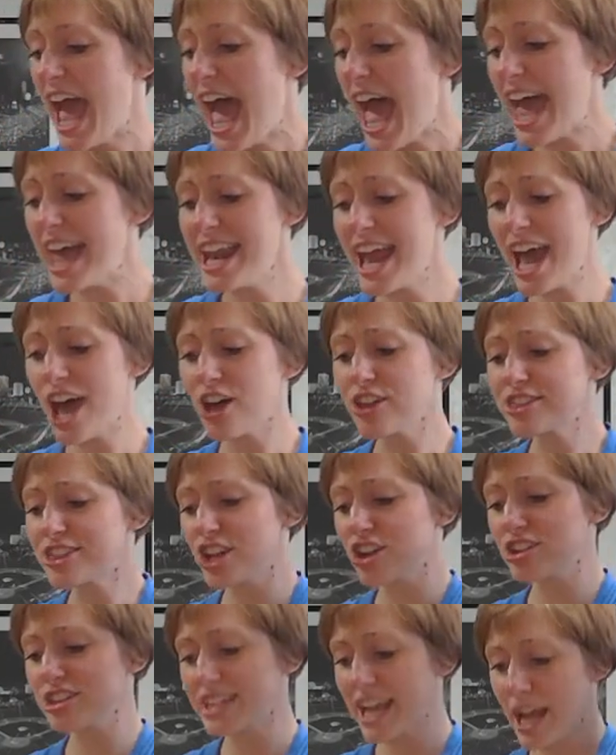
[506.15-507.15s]
and held
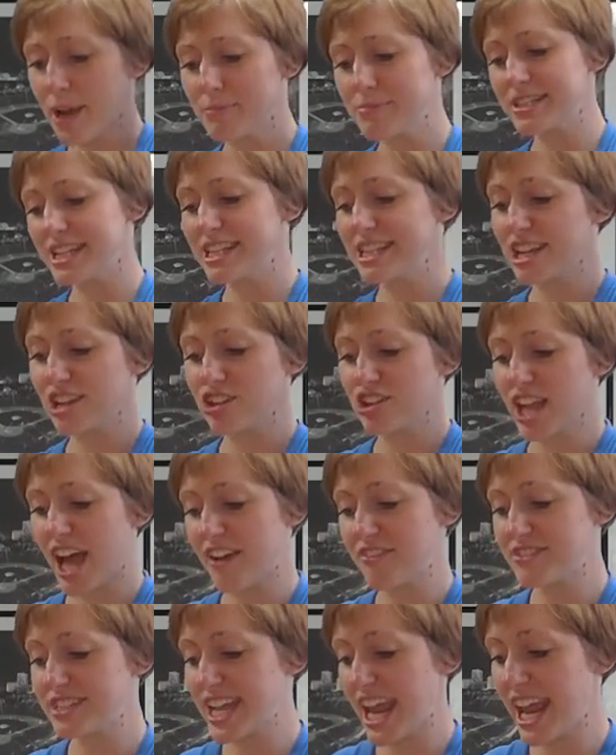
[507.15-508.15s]
their lamps in their
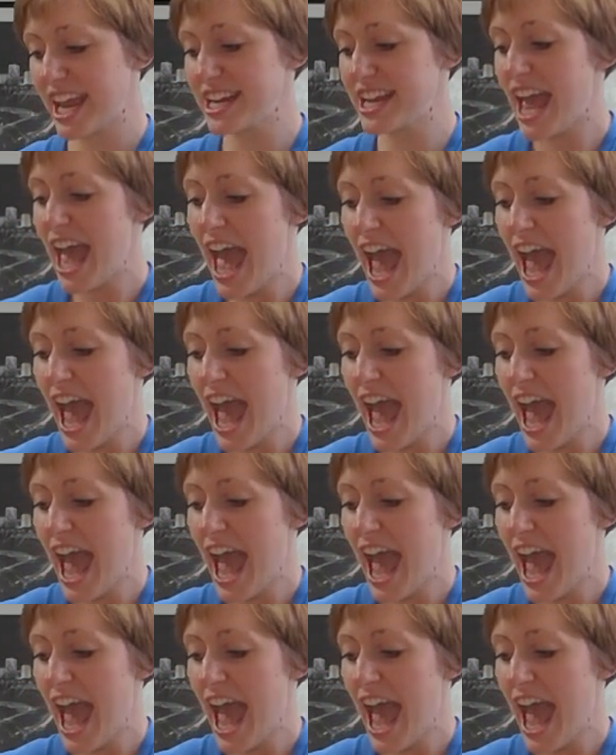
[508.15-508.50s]
left hand